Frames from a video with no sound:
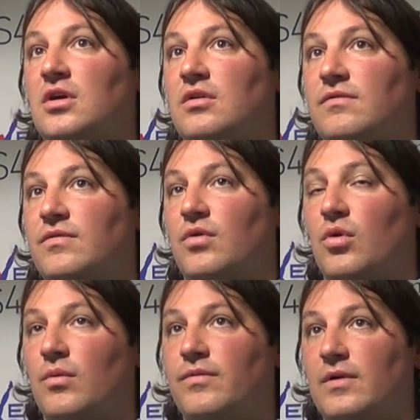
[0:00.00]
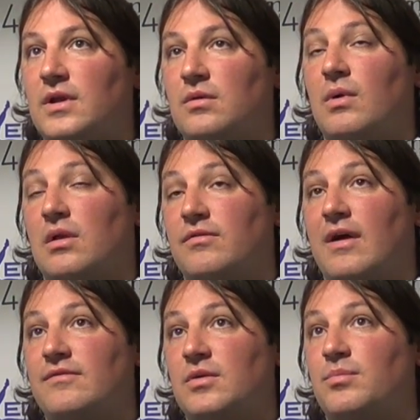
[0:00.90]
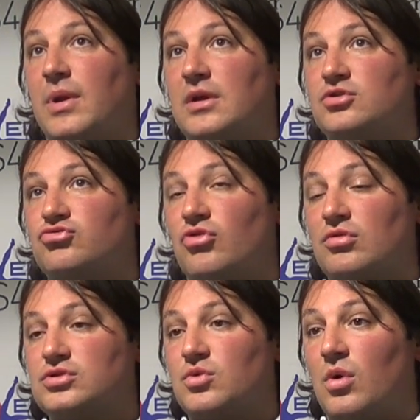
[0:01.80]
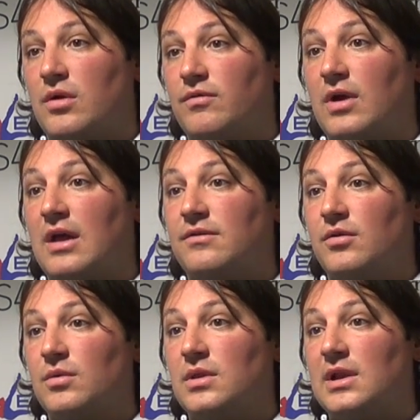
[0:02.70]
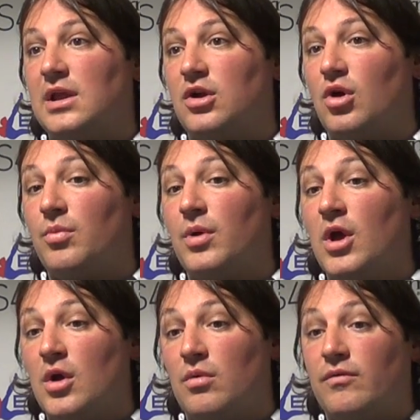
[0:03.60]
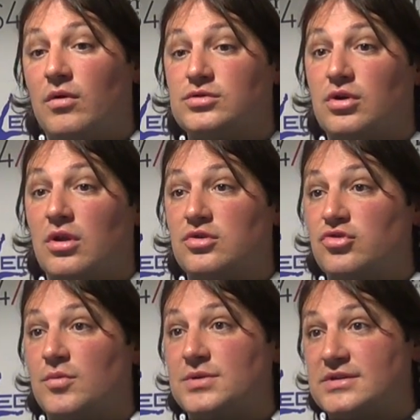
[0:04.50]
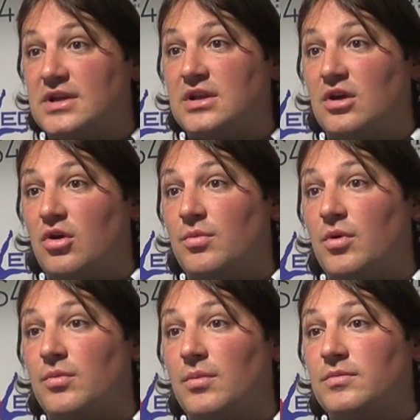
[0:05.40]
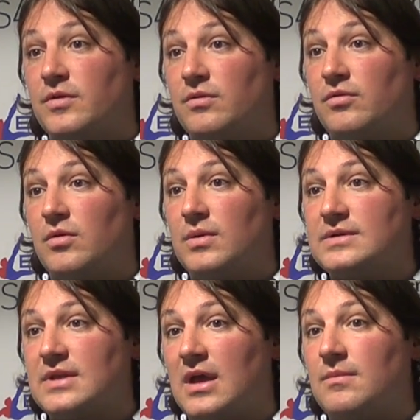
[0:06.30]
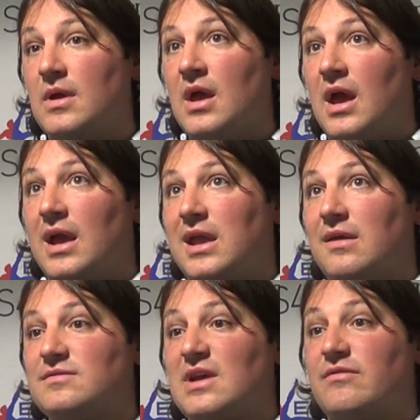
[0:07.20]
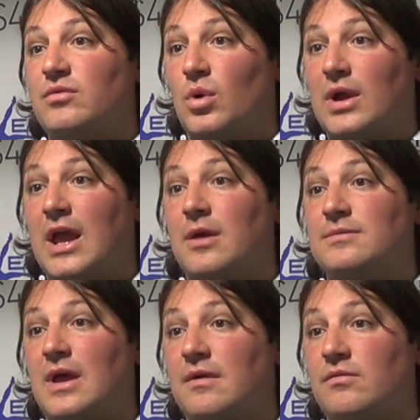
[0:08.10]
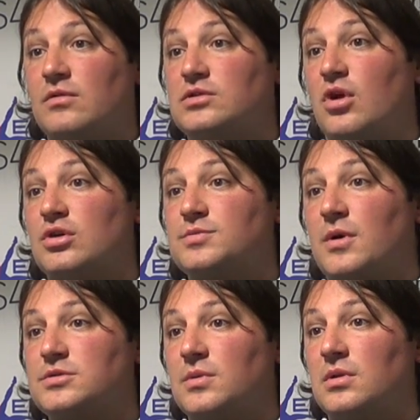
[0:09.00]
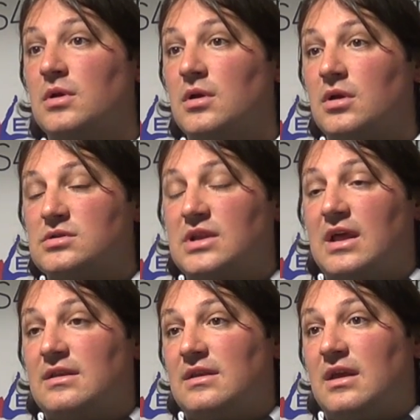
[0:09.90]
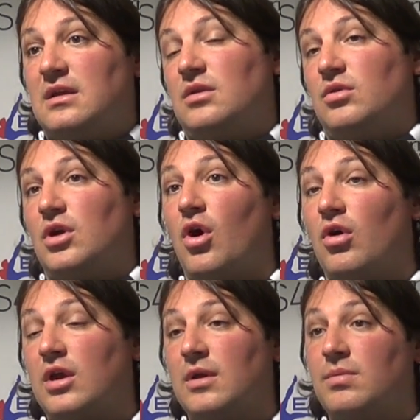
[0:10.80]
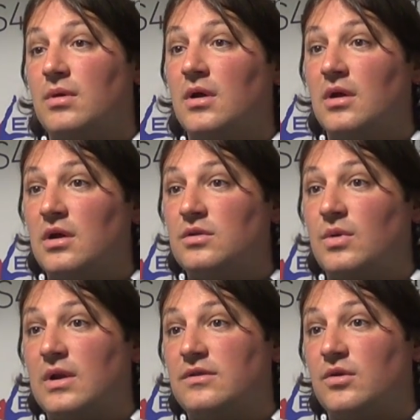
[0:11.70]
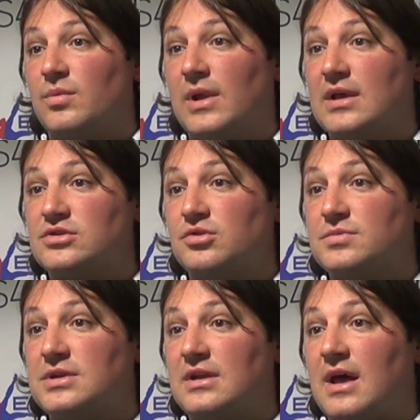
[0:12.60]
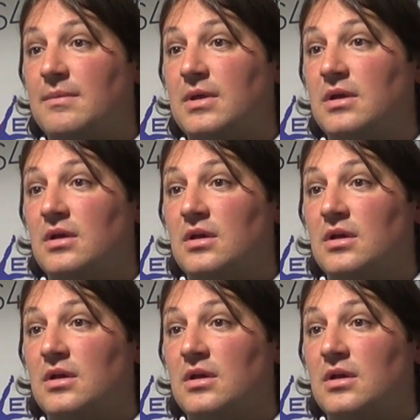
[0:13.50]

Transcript: hopefully, well, of having a big strong squad. If we get through in the League Cup, we've also got the Shropshire Senior Cup coming up in 2-3 weeks time. It gives everyone game time for as long as possible, because at the end of the day, you know, you can't keep 22 players 100% happy.